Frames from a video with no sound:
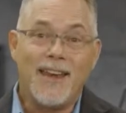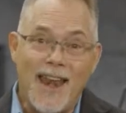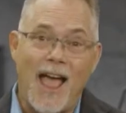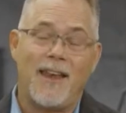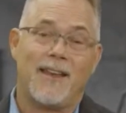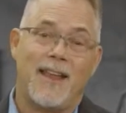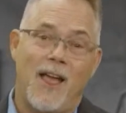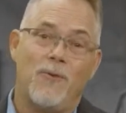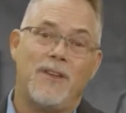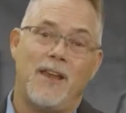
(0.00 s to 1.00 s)
not
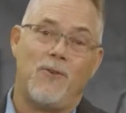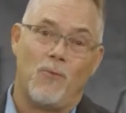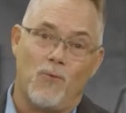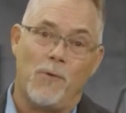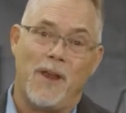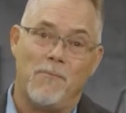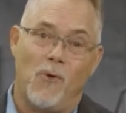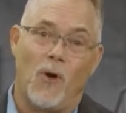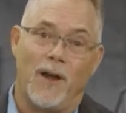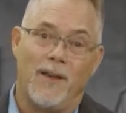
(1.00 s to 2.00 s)
counting room and
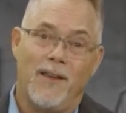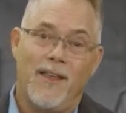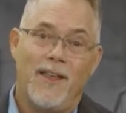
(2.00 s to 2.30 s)
board.